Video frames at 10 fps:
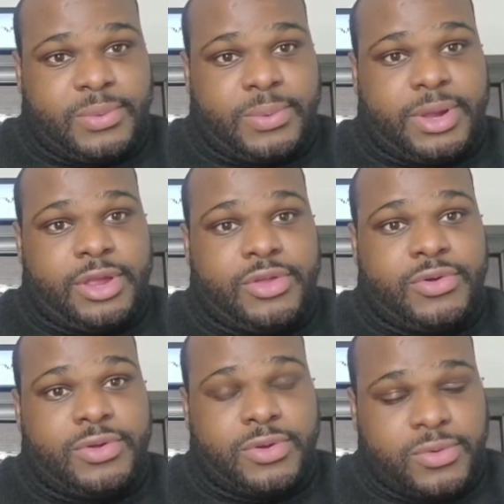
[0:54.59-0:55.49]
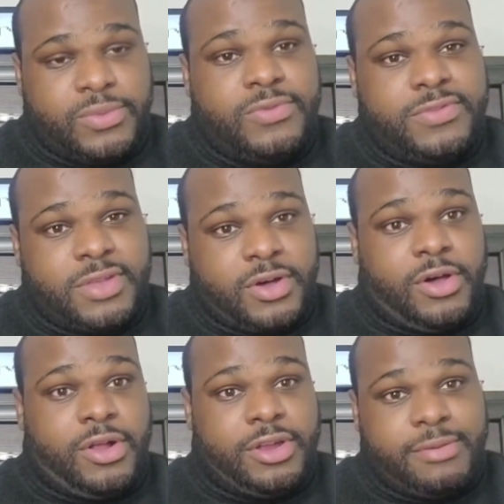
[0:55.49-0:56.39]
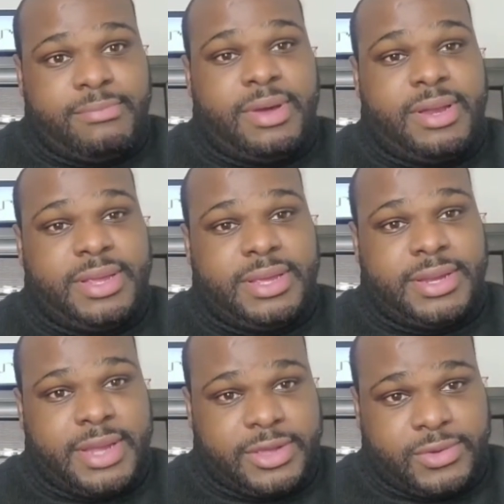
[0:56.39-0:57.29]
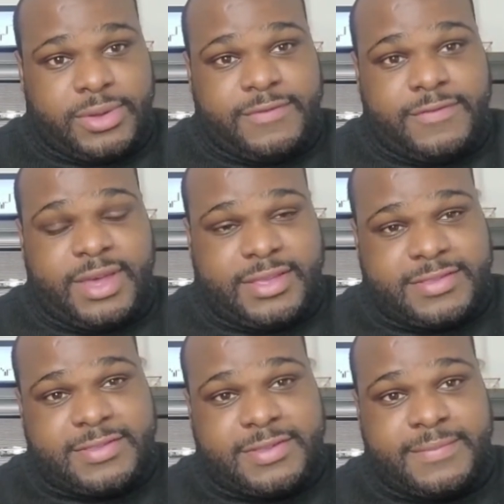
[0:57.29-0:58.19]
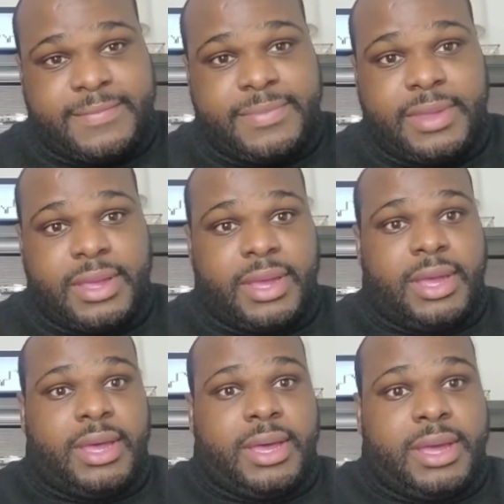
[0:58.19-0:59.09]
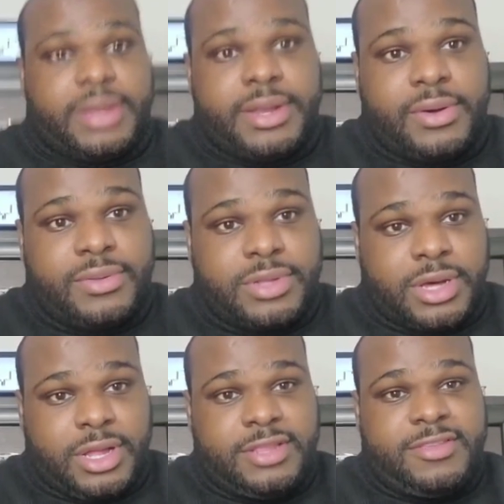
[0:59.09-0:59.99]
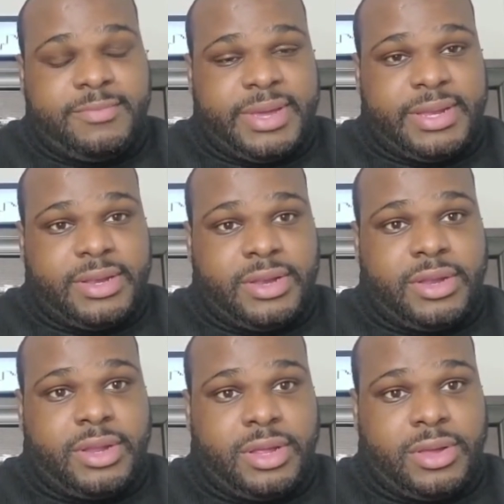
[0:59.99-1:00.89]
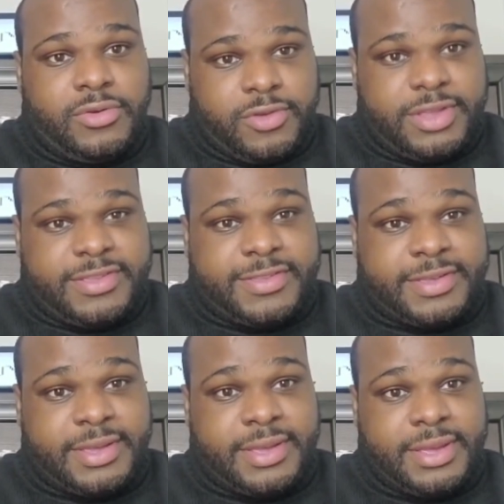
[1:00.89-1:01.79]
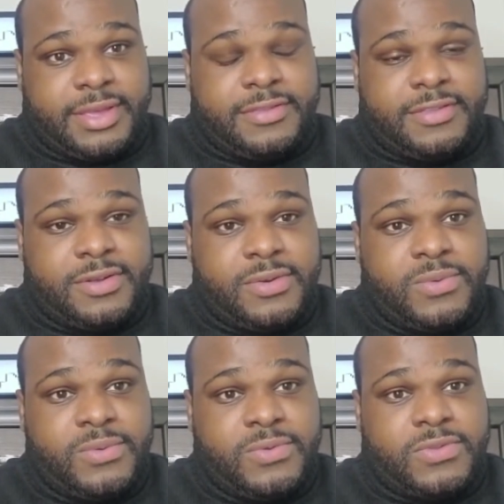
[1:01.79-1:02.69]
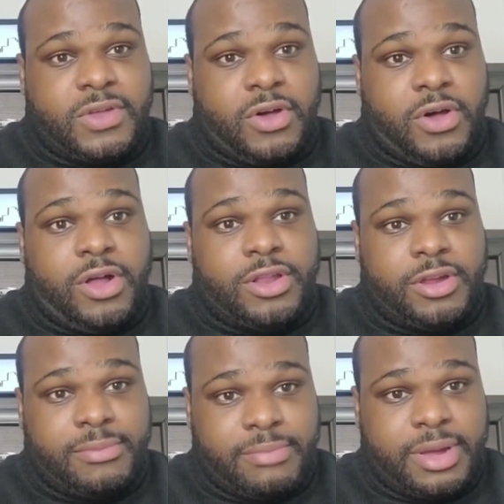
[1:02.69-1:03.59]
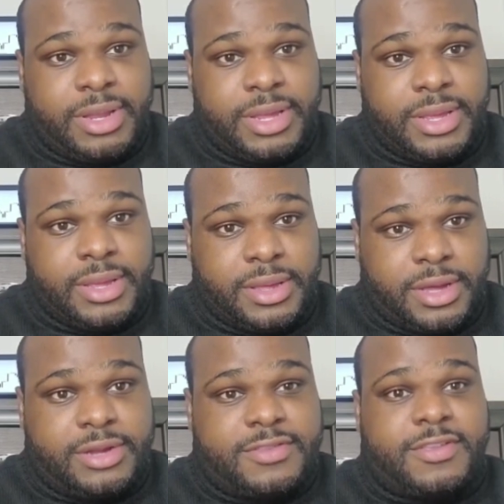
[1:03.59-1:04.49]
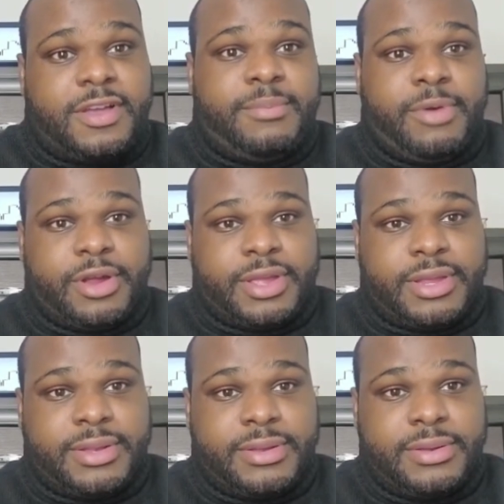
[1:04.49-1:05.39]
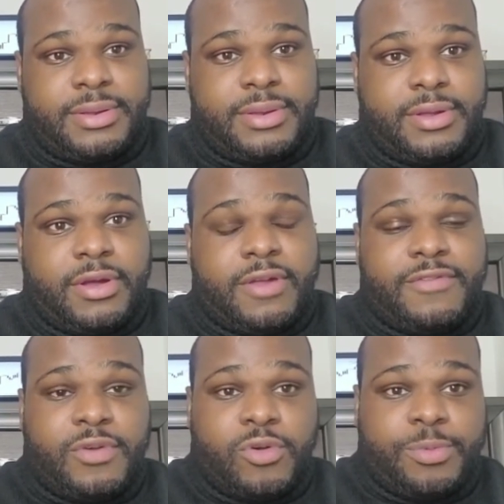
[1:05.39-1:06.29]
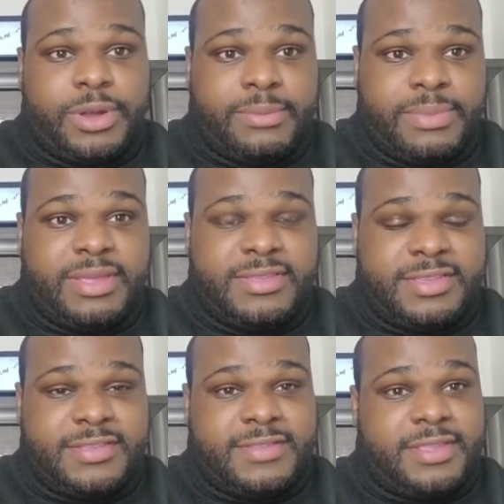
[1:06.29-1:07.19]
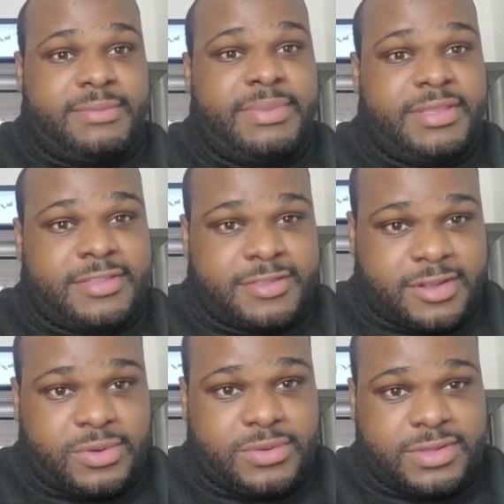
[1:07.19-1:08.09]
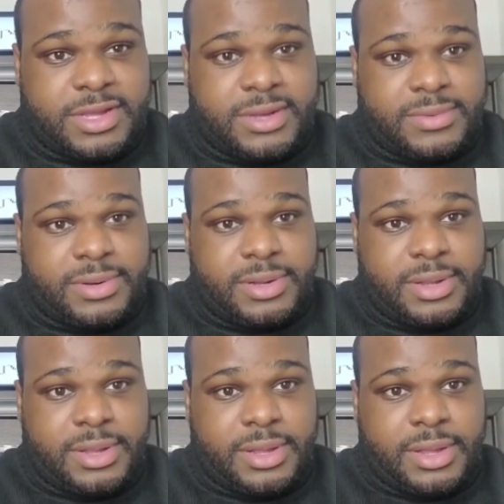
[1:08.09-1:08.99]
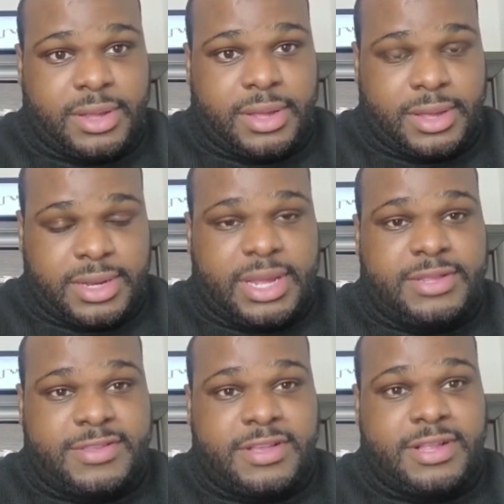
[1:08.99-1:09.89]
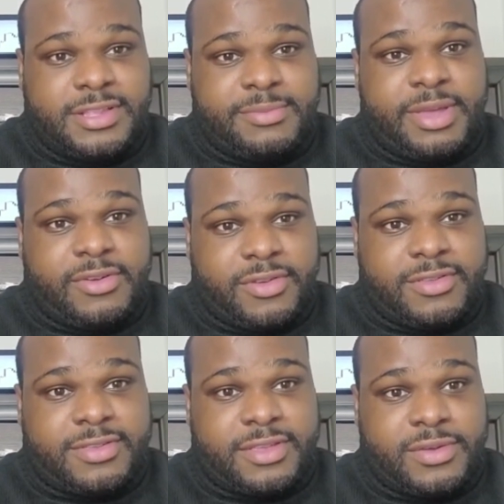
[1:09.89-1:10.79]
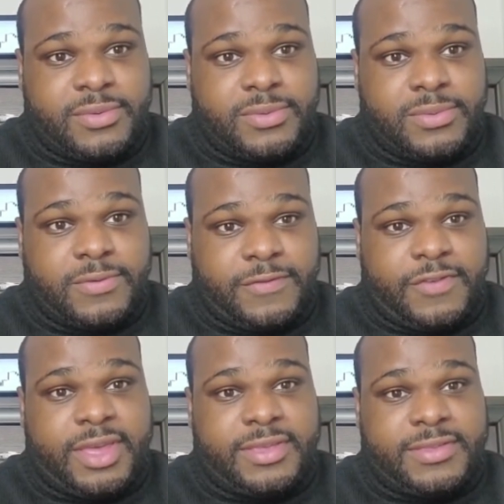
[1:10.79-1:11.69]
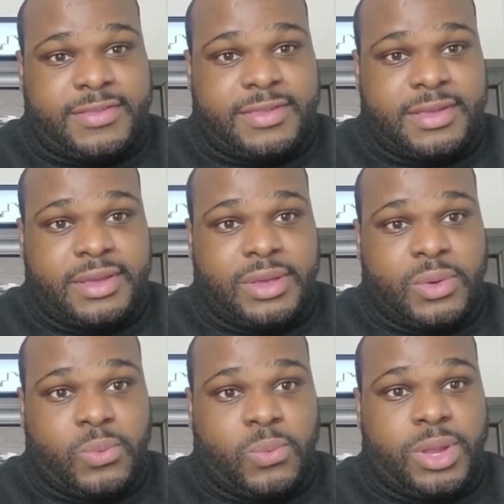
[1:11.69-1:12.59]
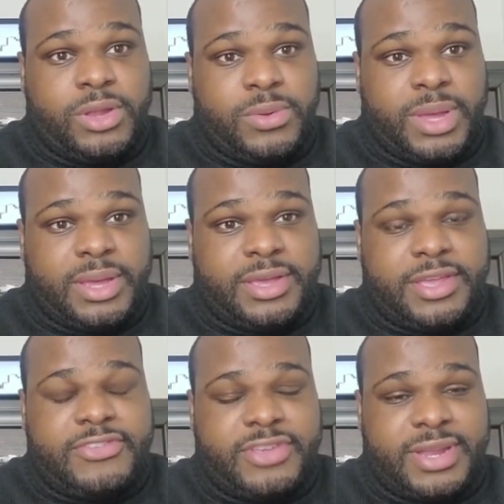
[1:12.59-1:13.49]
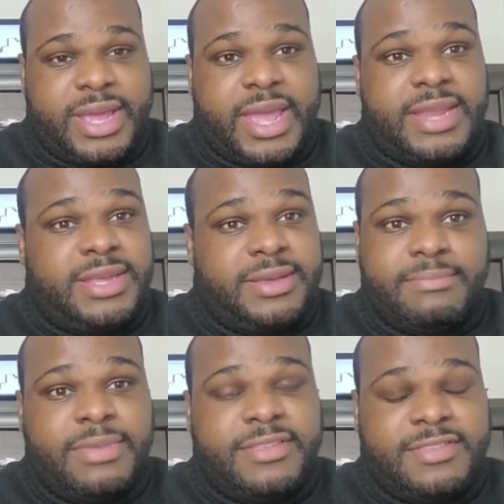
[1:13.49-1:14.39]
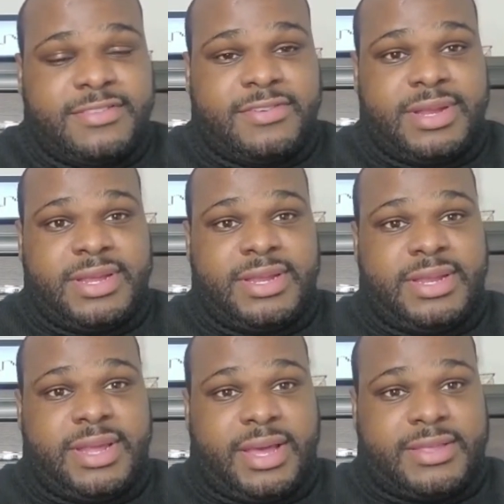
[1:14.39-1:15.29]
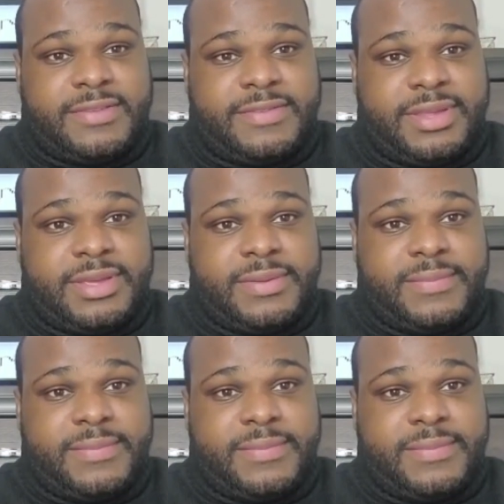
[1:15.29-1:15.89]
where you could lose all your money that you invest. Now, the ultimate risk is to lose all your money on the stock market, or if you open a business, the business closed down. That is the ultimate risk you face when you engage in any business related activity.